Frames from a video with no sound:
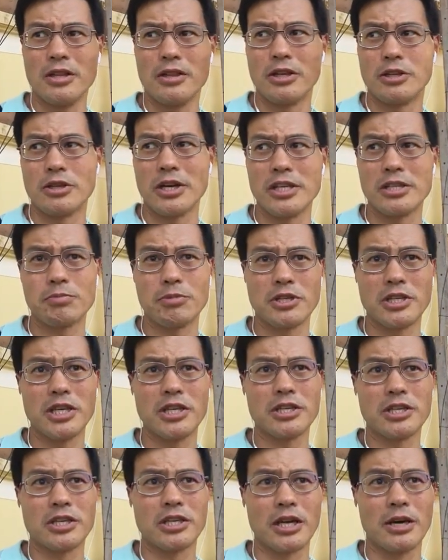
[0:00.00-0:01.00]
the
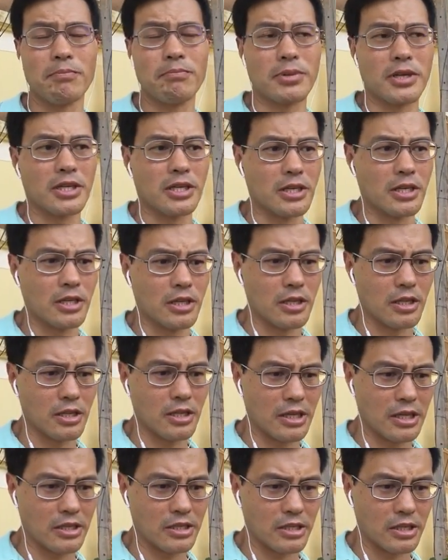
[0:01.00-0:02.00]
transportation company
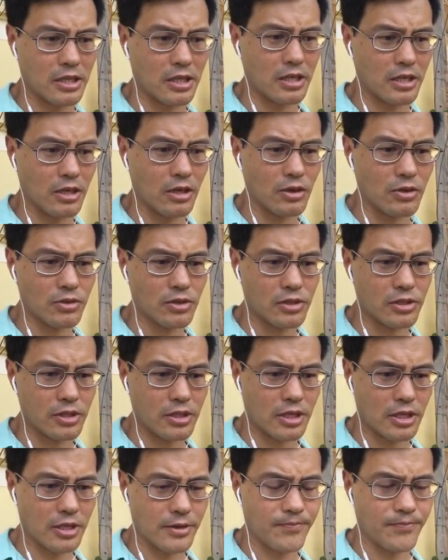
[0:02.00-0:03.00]
that owns
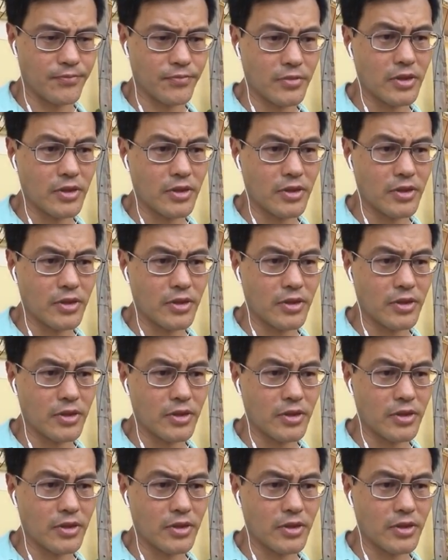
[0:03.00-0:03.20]
the